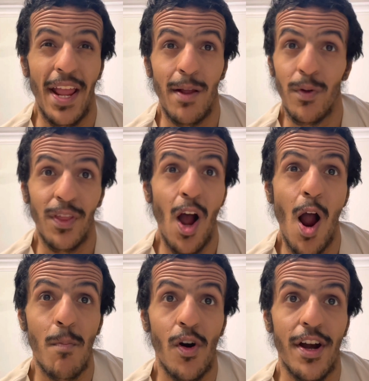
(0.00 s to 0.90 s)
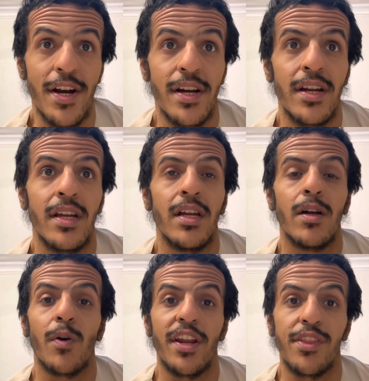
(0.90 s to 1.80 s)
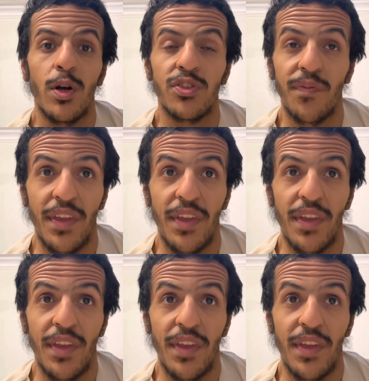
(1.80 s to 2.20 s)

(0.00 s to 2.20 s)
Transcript: with the homework, one of those